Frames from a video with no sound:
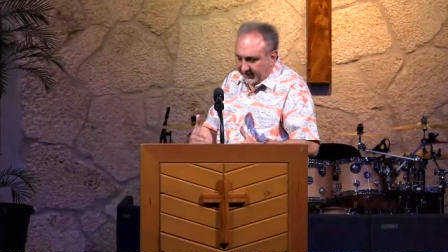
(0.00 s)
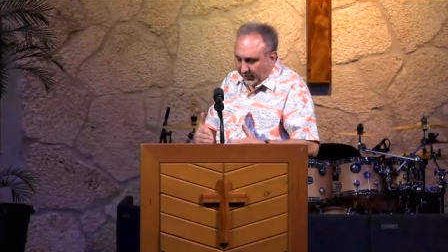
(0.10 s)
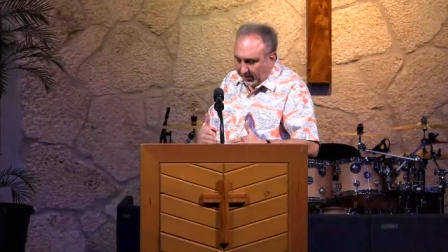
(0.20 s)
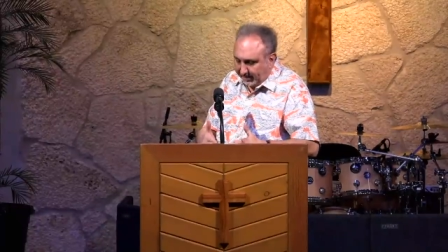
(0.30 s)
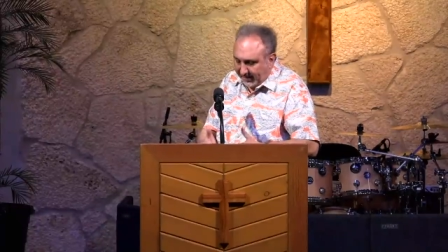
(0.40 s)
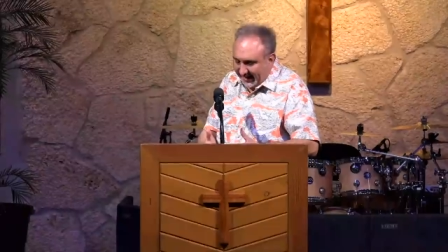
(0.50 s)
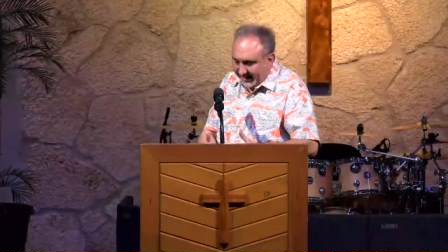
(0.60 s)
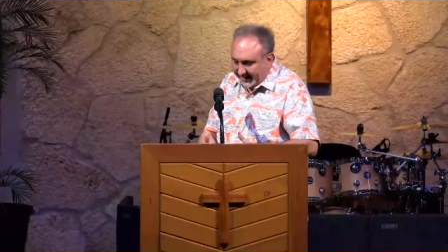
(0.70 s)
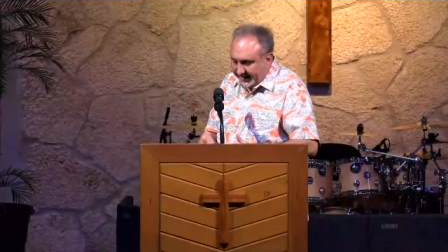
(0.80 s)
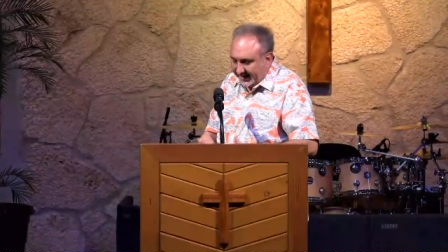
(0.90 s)

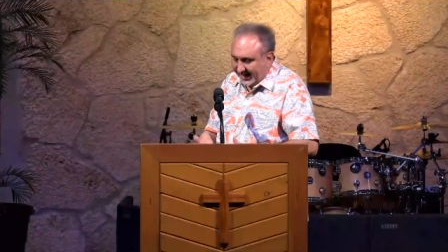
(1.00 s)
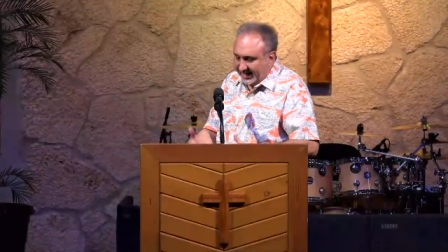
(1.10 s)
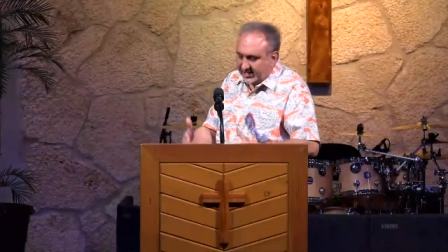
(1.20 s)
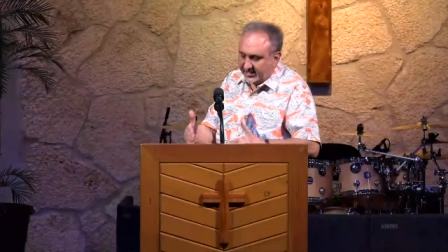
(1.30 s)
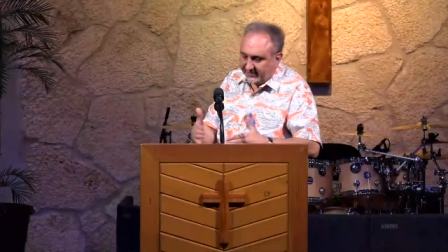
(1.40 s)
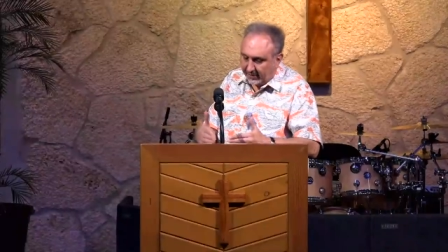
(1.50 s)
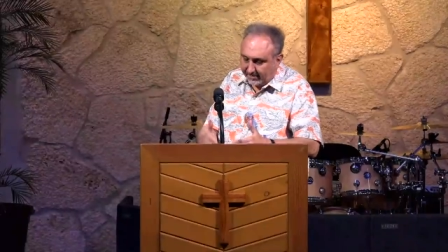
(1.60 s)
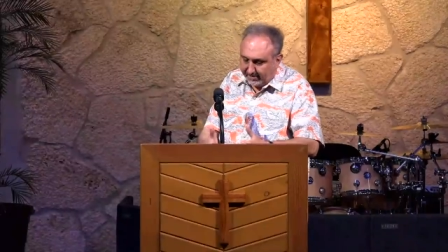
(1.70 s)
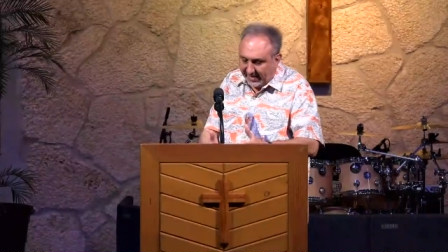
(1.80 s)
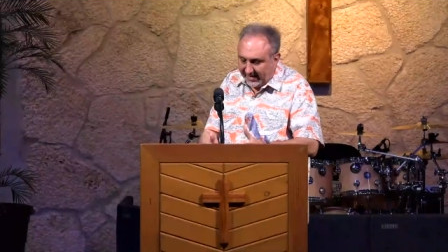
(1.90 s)
forbidden is
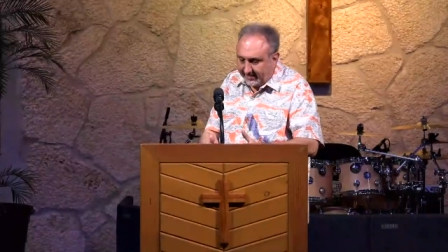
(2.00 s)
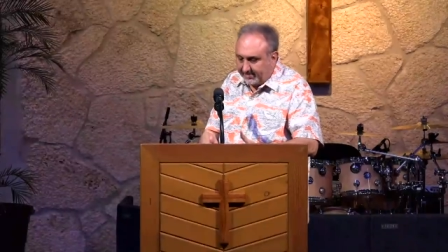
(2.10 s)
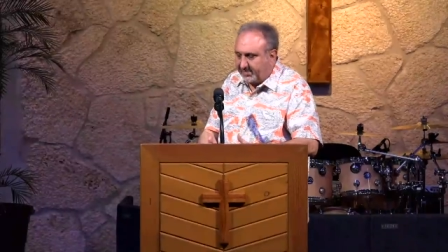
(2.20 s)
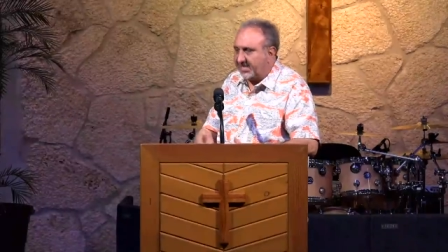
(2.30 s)
forbidden